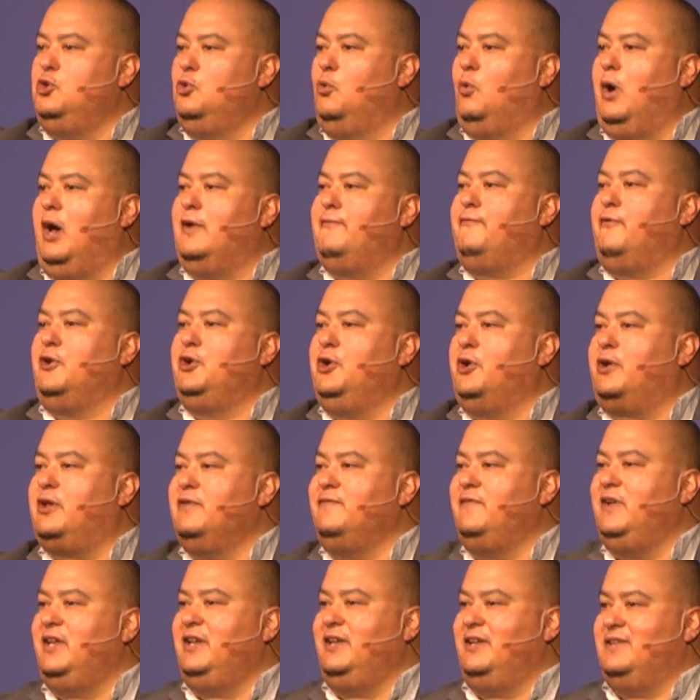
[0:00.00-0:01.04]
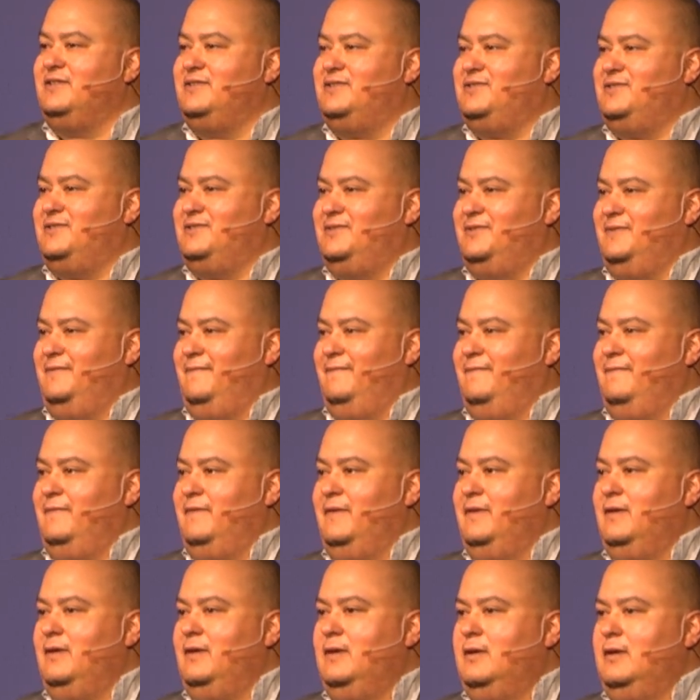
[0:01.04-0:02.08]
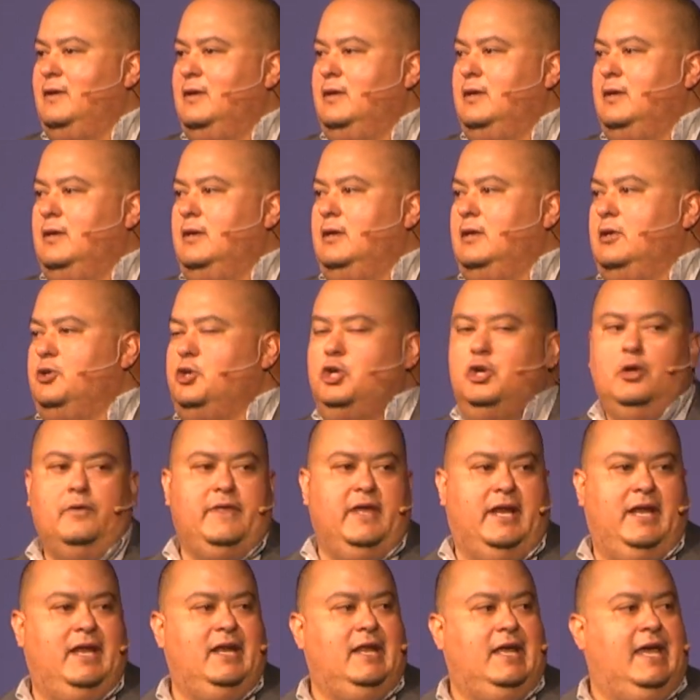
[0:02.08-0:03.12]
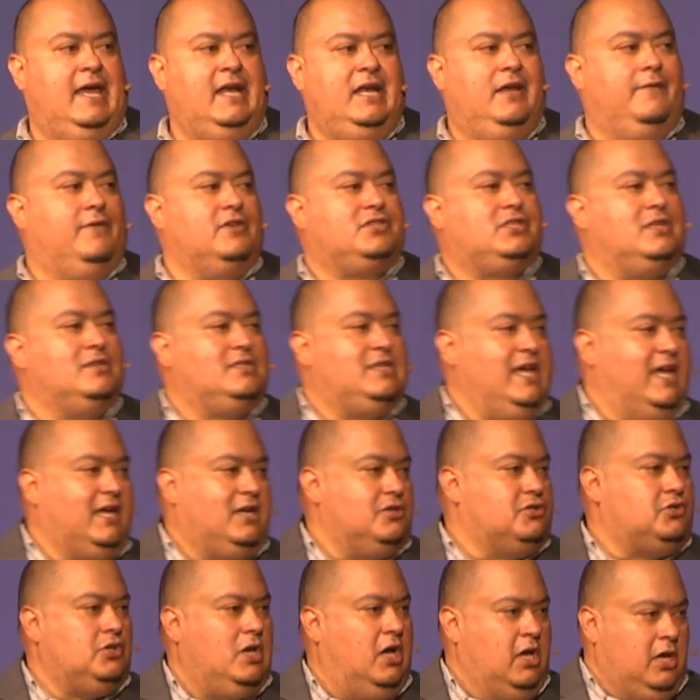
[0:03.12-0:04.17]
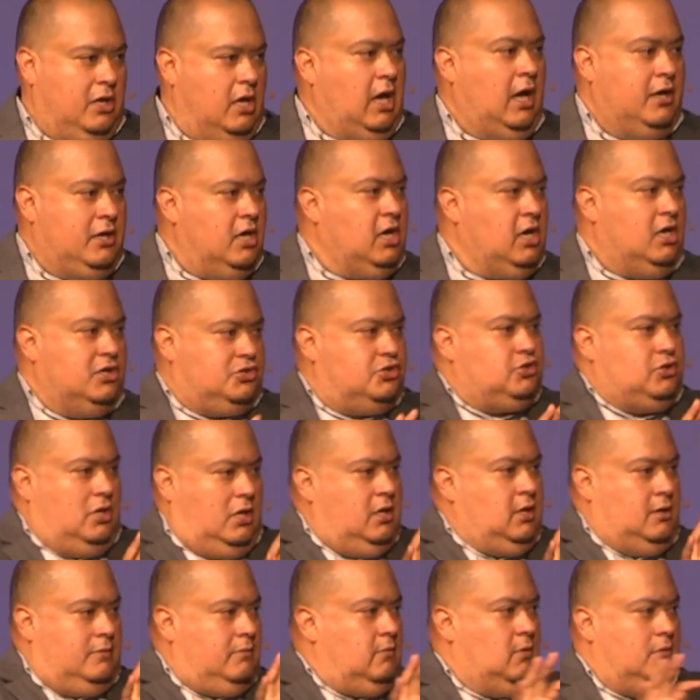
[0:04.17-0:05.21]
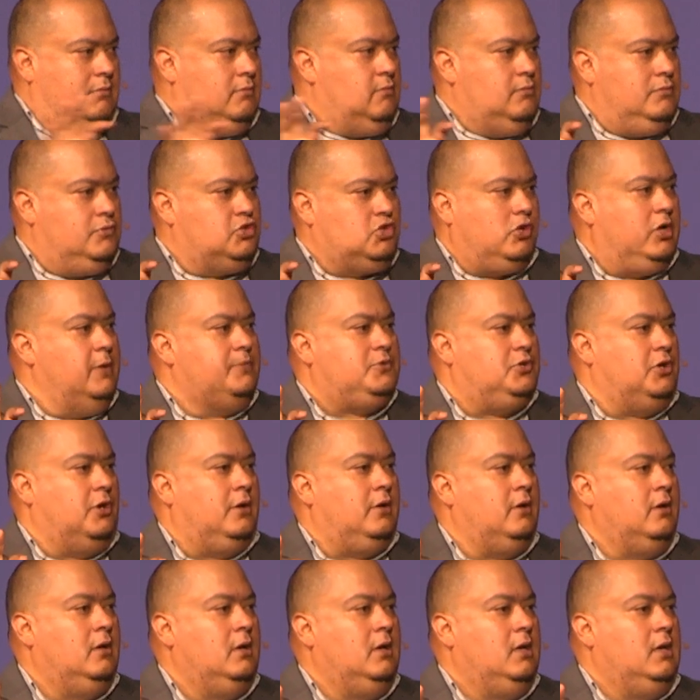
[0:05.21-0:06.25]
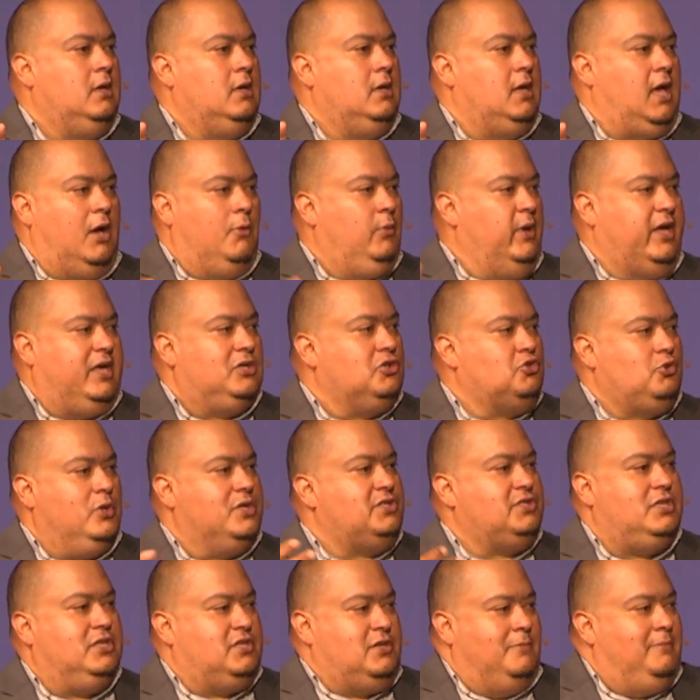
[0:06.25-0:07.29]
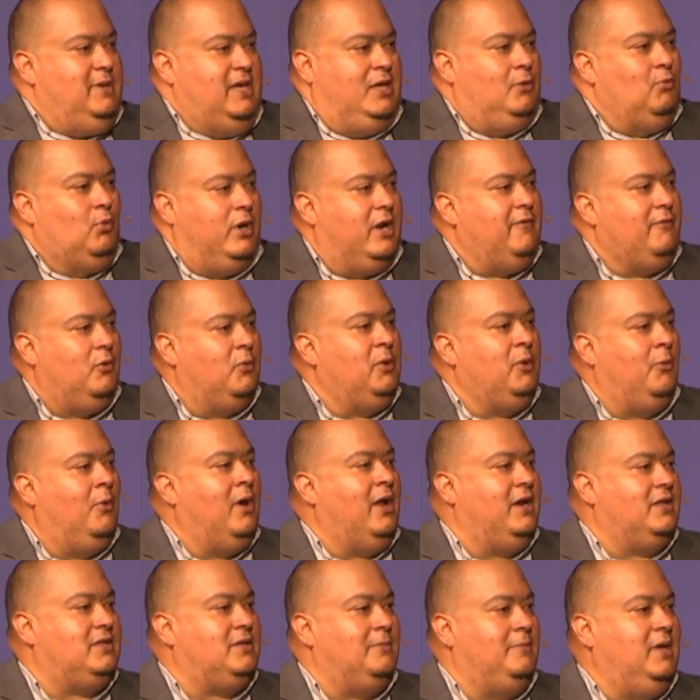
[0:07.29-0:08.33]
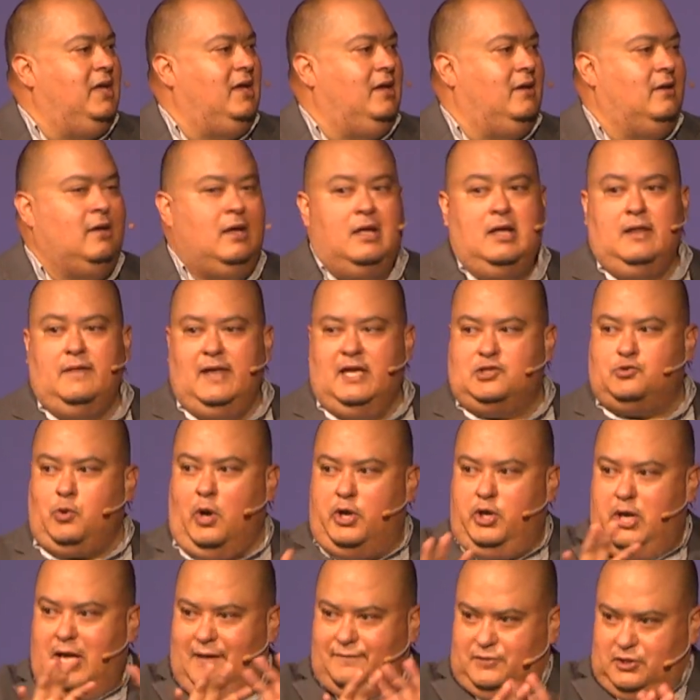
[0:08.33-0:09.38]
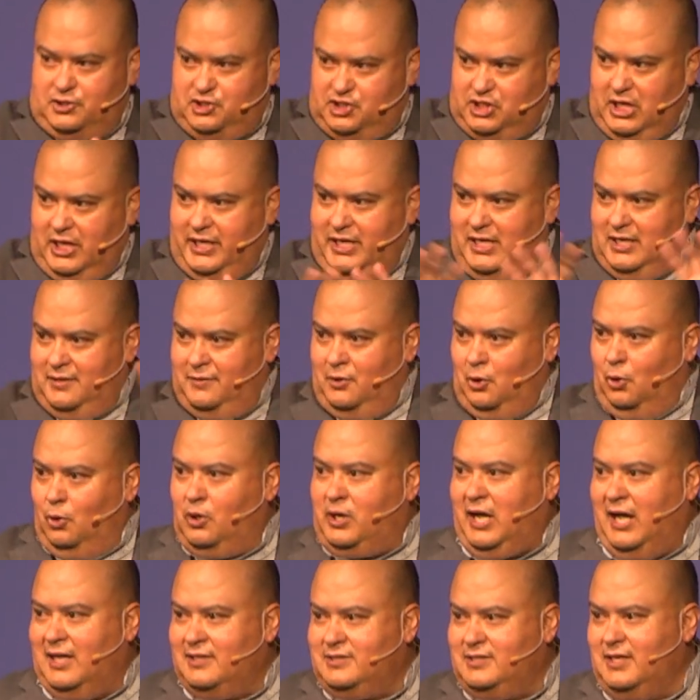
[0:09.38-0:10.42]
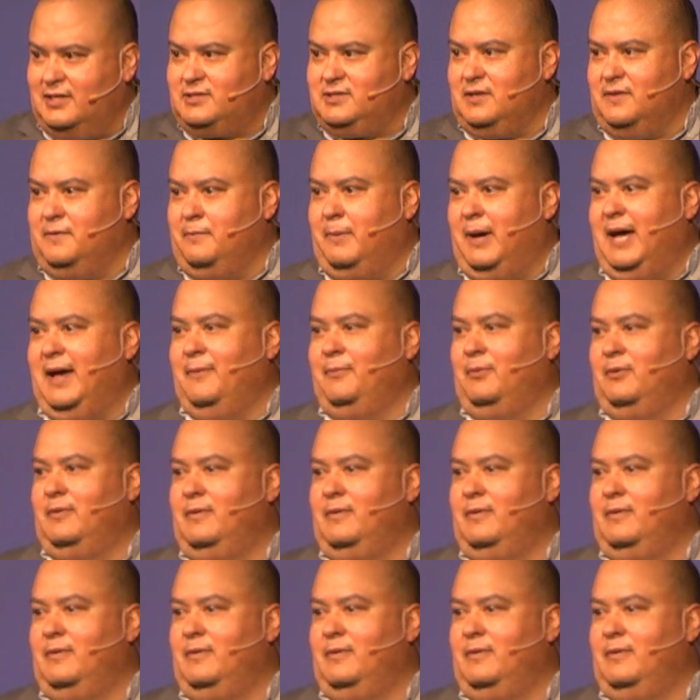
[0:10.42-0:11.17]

want for your convenience. You know that any of us can take a, a, a, a scripture and we can twist it to mean whatever we want it to mean. That's why you have to study it in the whole context of the Bible